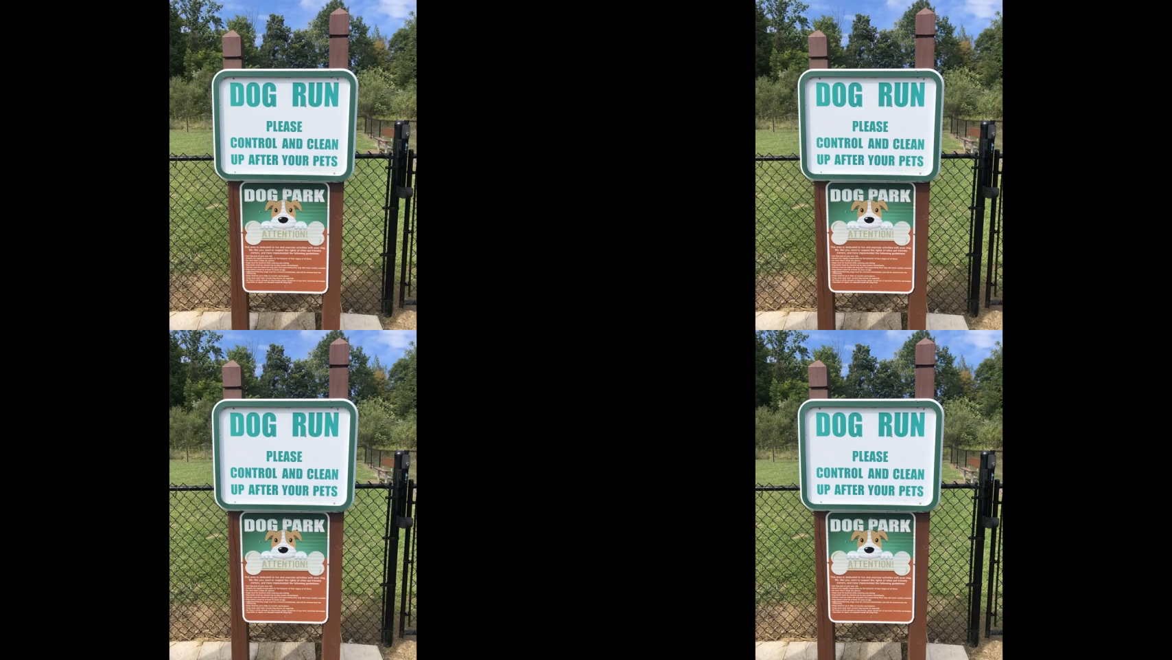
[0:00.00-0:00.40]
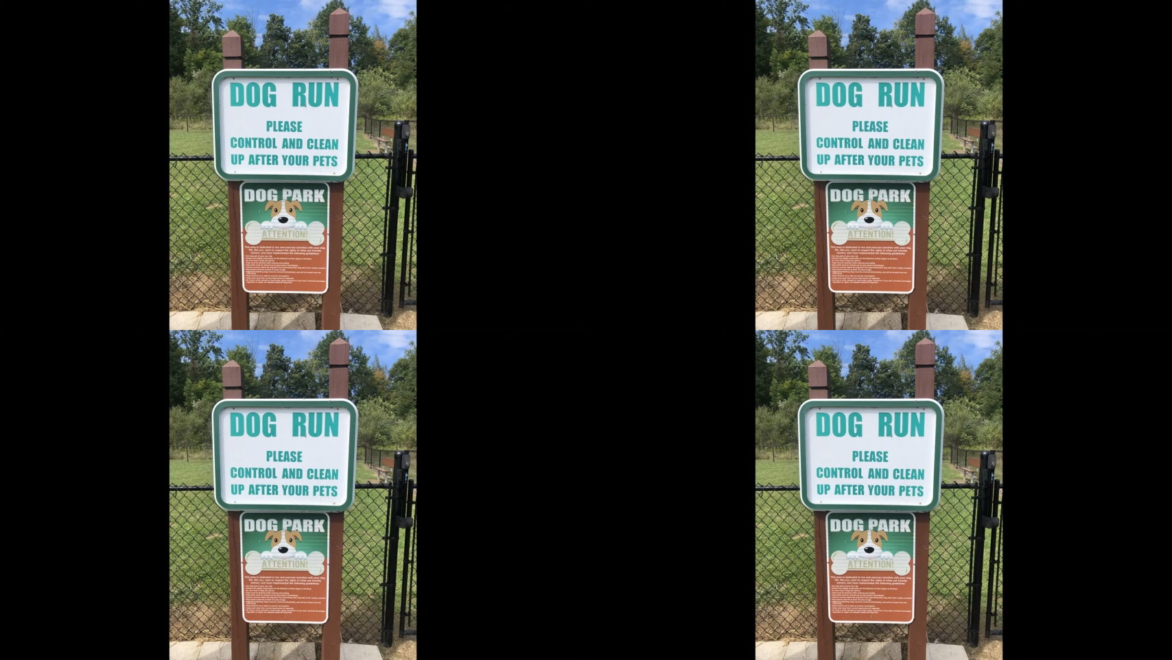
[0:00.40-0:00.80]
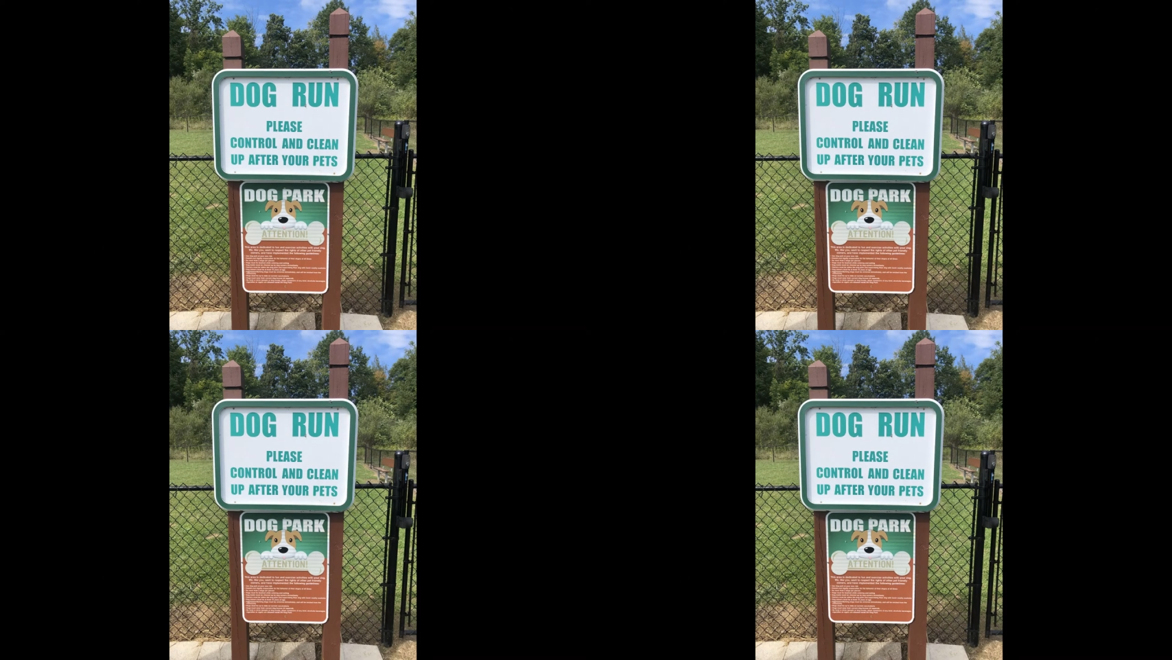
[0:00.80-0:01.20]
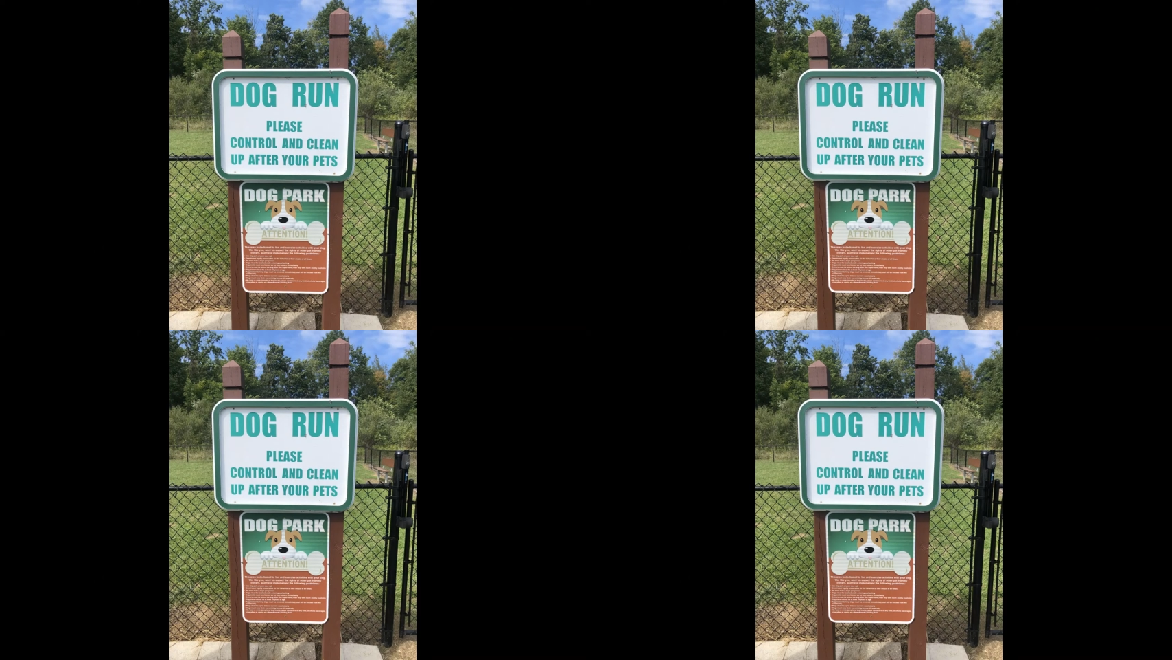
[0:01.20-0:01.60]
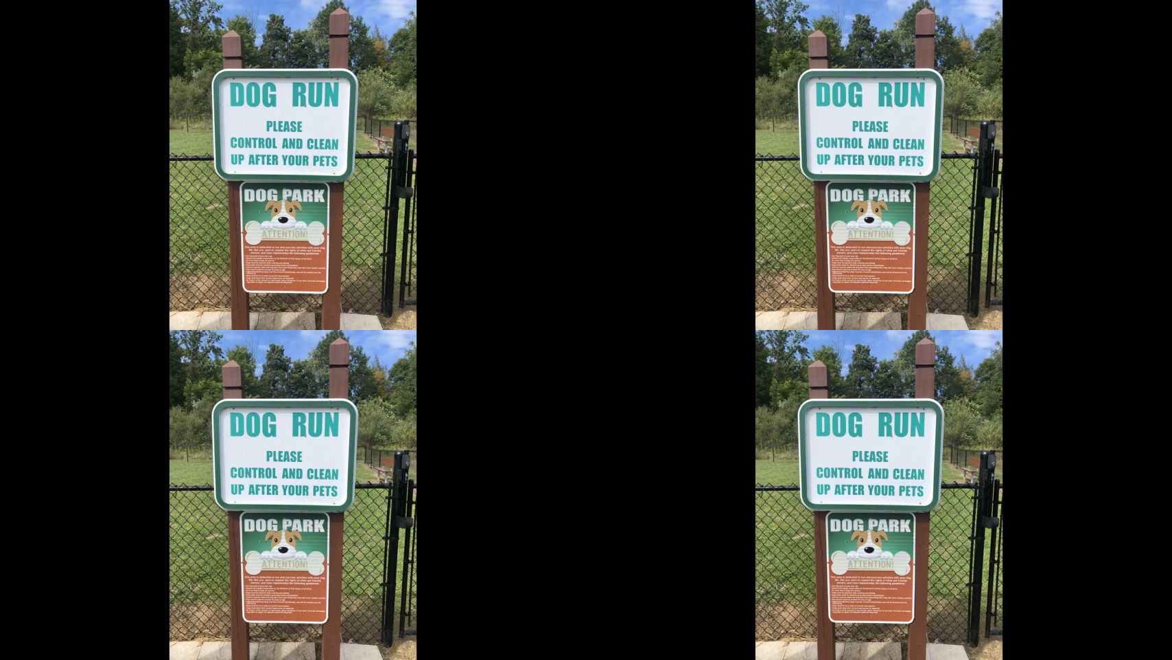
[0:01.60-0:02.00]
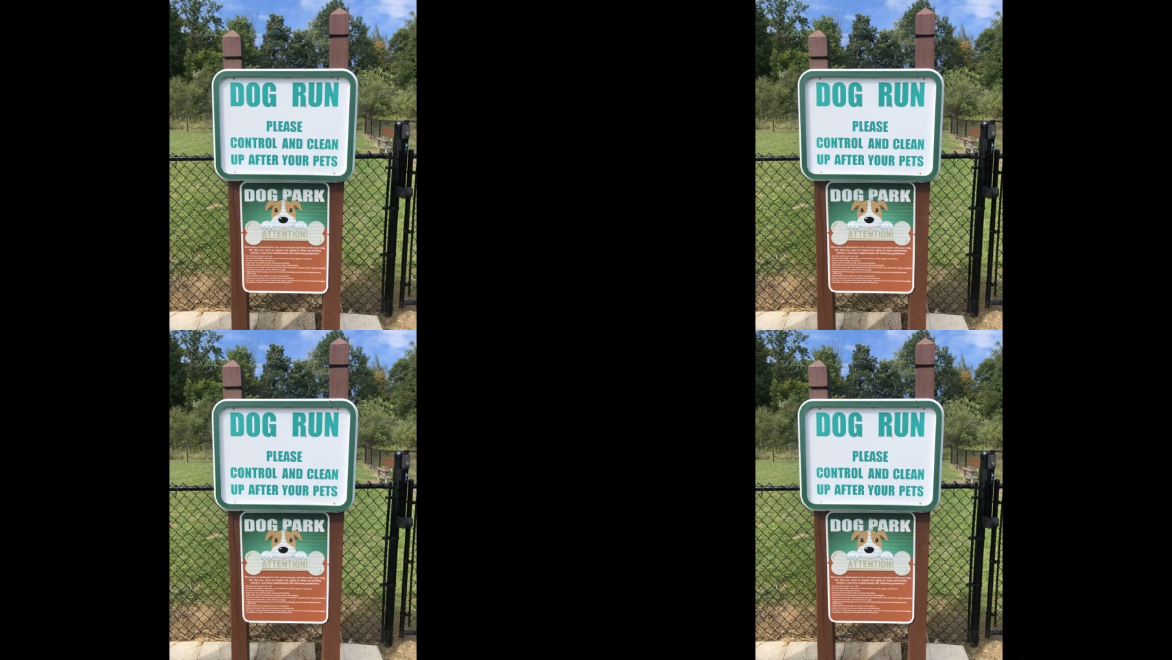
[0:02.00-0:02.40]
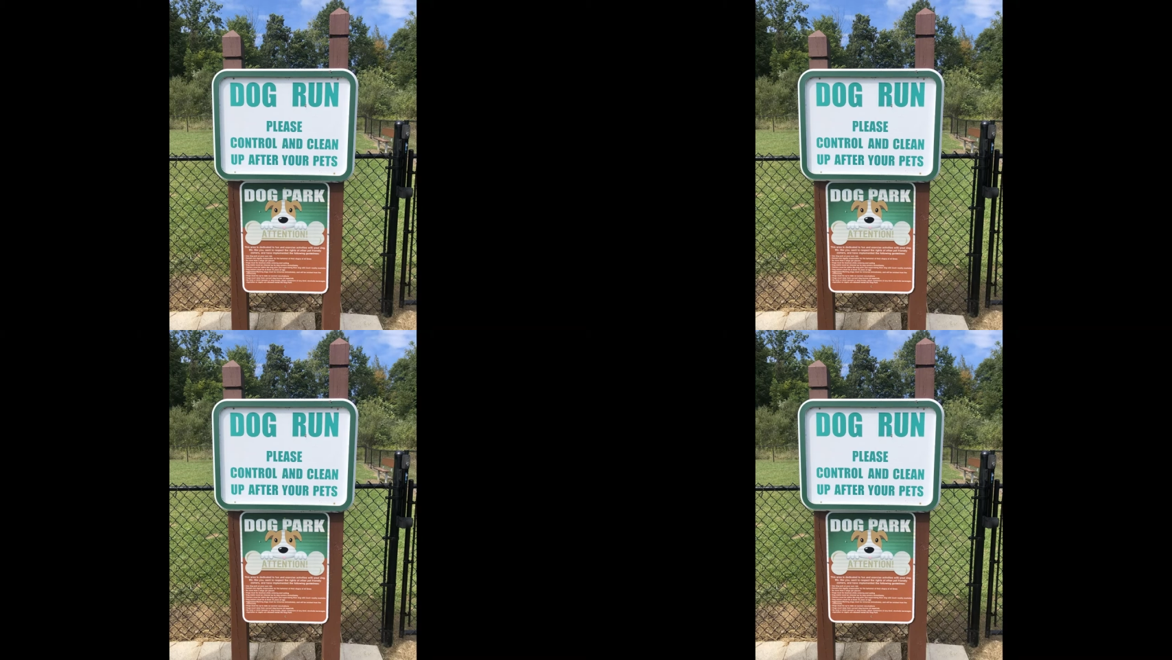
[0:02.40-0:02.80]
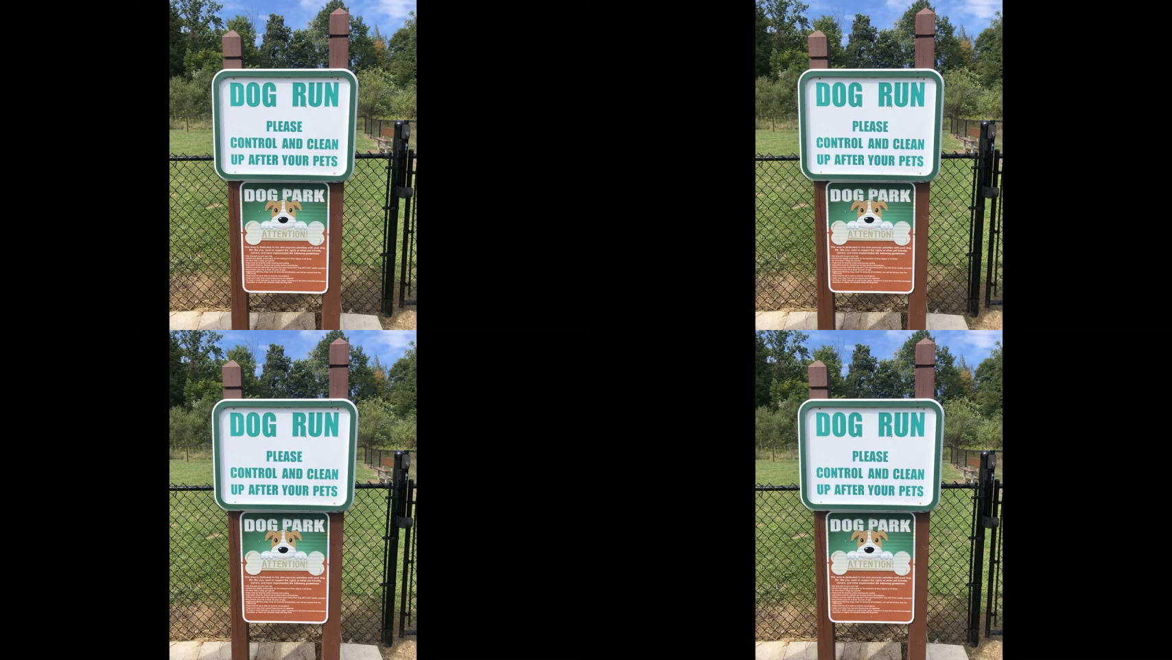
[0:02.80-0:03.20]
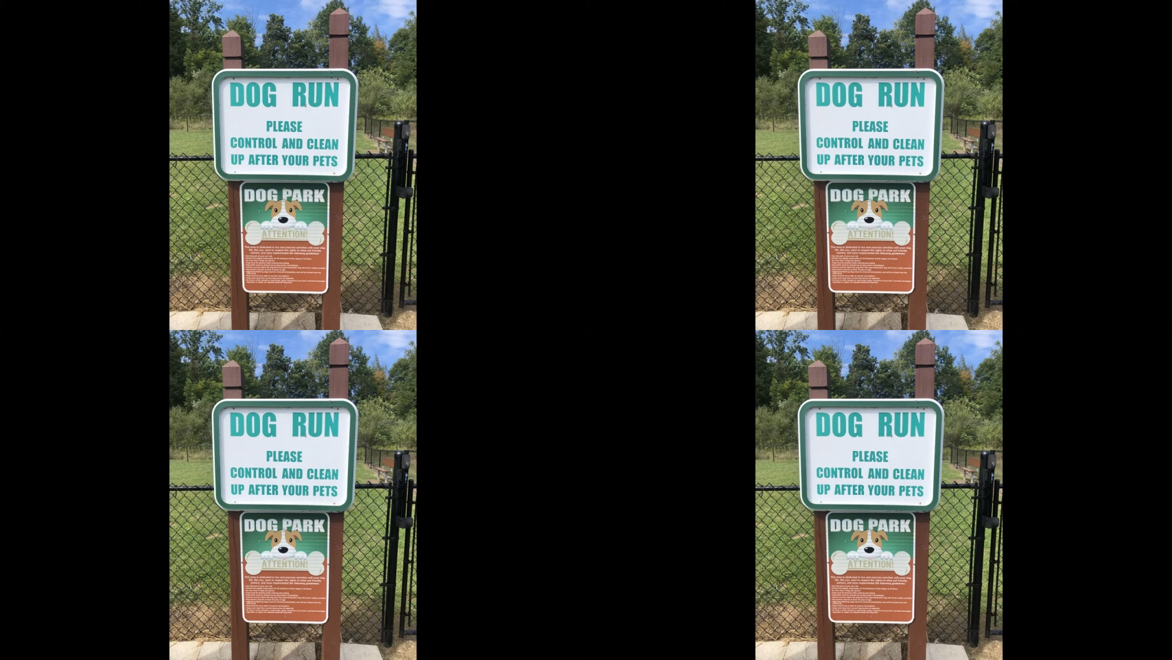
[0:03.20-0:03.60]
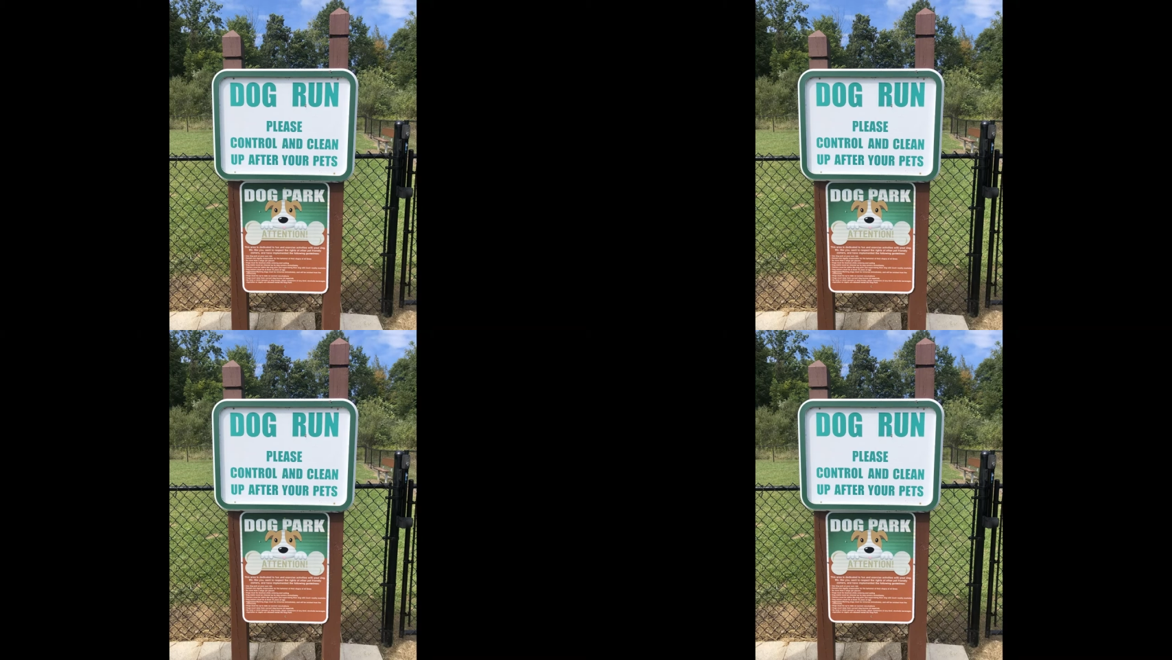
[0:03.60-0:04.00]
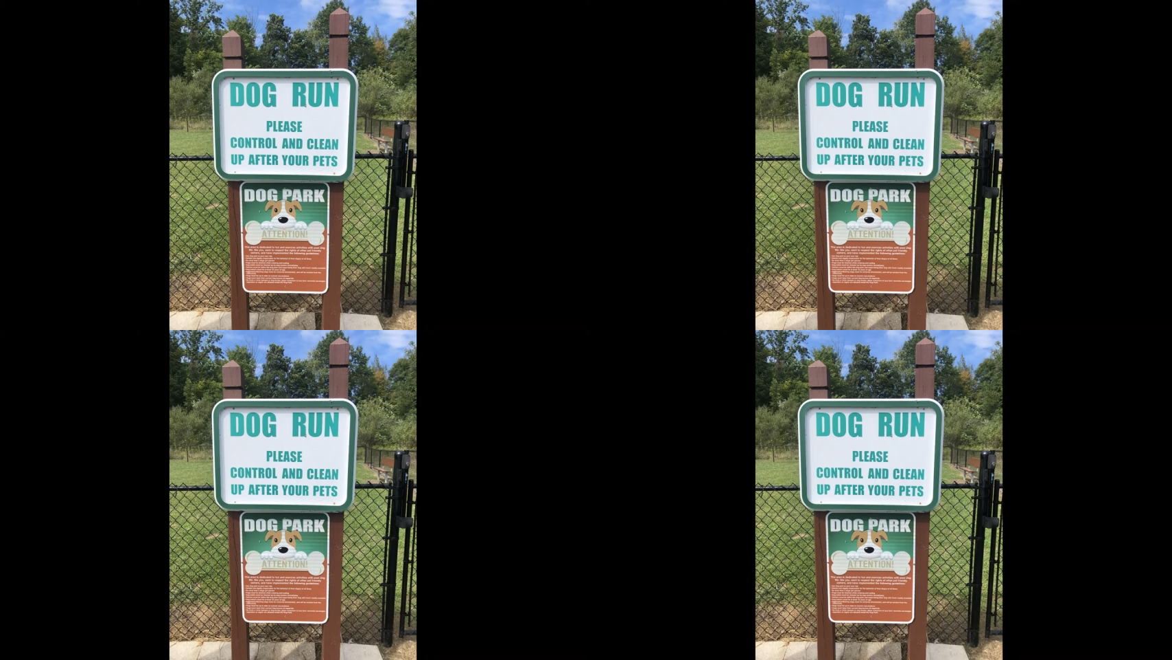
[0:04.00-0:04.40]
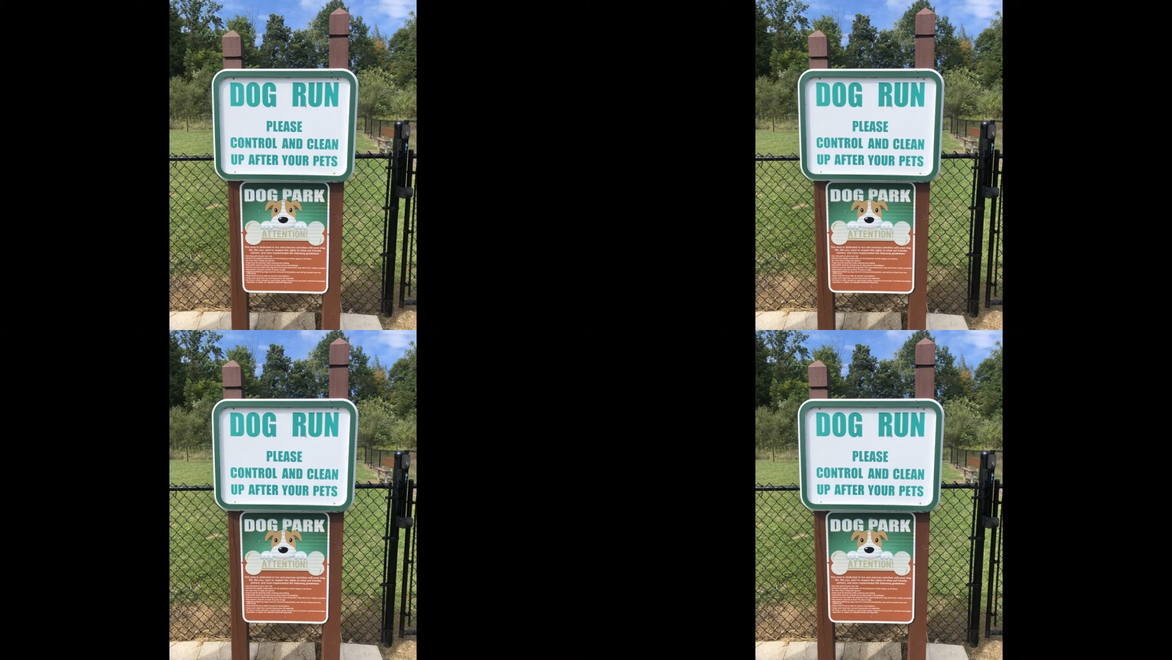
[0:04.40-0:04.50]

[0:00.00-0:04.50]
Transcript: Nobody's mouth can be seen.